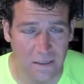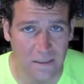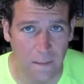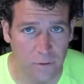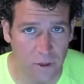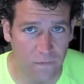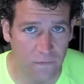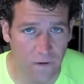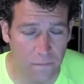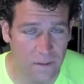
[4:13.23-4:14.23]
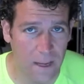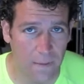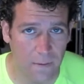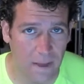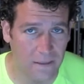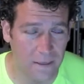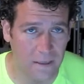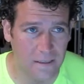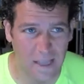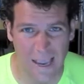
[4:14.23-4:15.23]
I stopped serving farmed salmon in
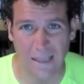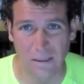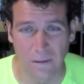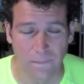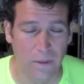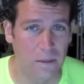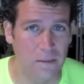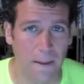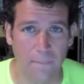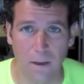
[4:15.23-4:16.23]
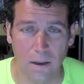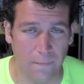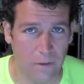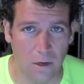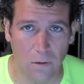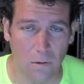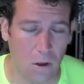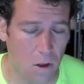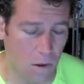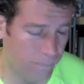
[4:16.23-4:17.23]
1998 stopped, um, you know,
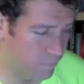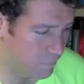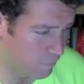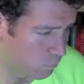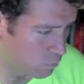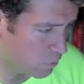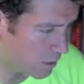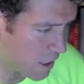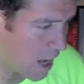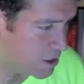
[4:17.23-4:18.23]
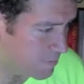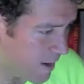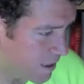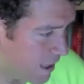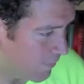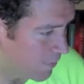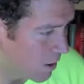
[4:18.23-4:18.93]
all, was really conscious back then.